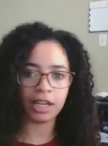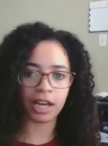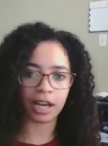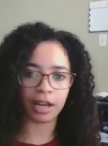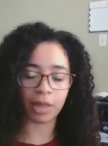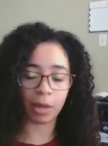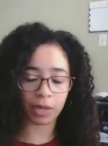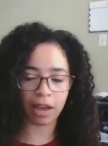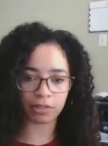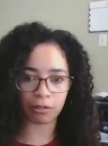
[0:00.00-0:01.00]
That we
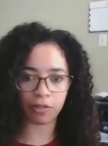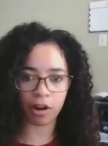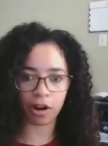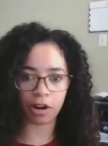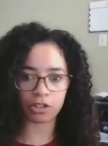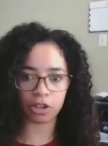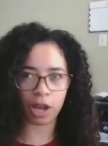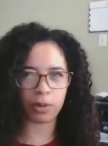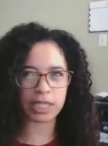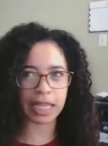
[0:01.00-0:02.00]
have so far. So
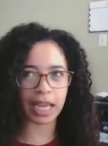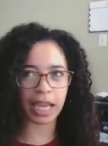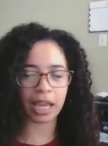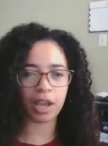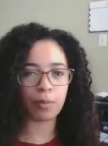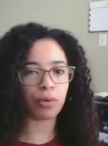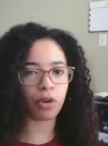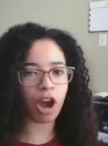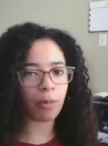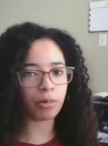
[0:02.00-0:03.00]
I would say
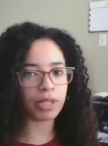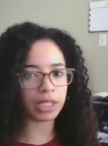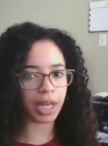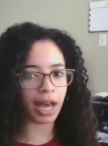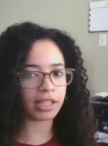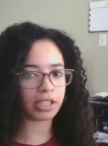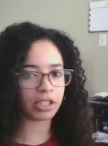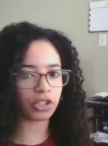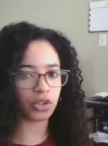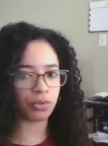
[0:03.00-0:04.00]
probably not
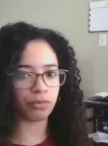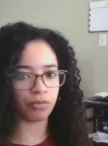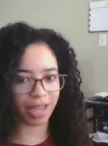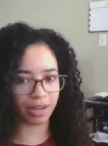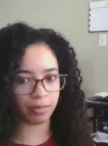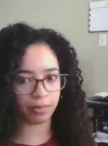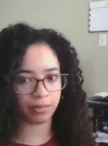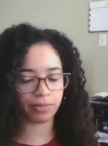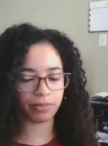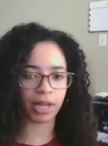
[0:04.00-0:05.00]
to
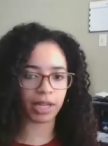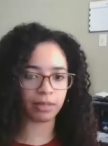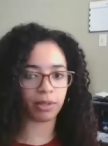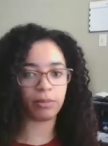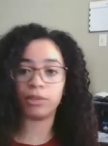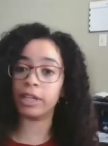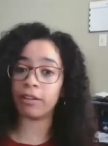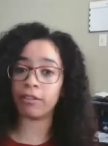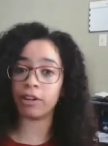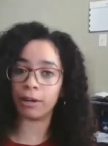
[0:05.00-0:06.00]
venom, but we
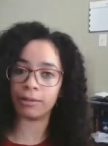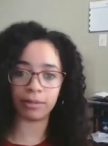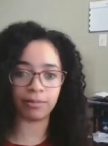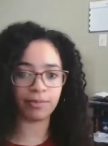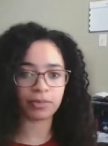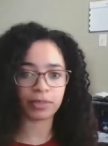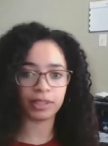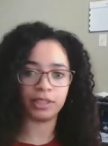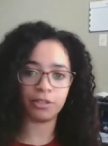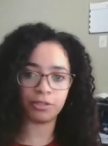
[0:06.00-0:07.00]
never know.
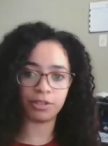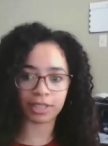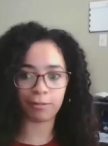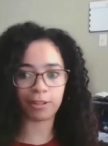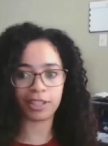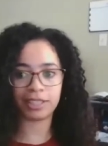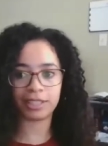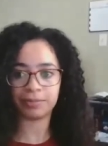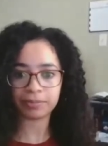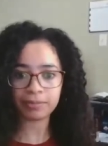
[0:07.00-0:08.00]
New
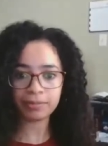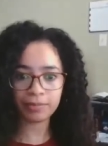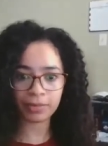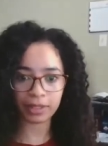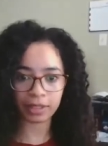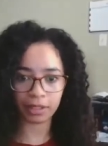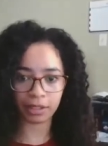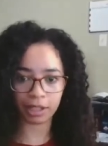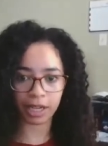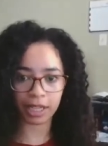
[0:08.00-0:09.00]
discoveries.
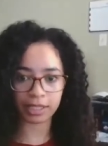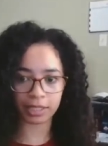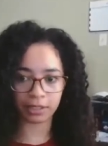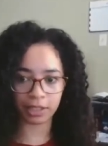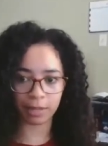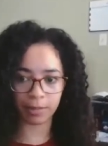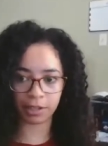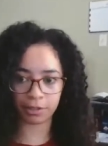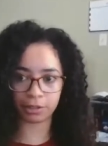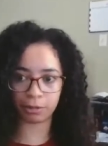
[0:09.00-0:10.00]
All right, and so let me
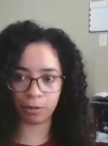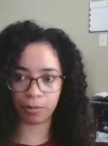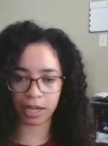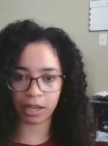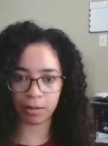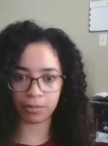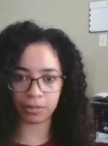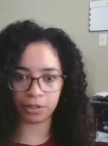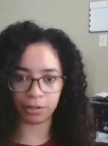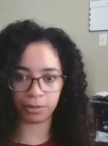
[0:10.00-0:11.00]
go scroll back up
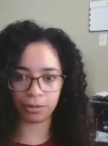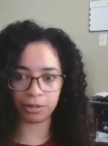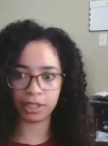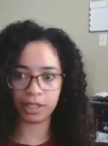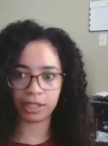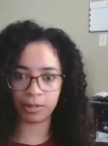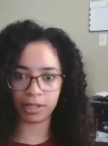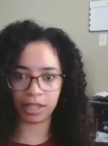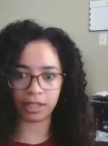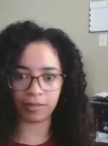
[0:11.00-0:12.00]
to the
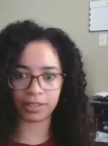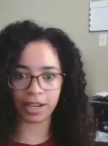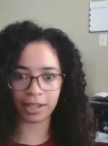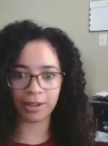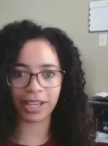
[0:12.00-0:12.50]
beginning of the doc.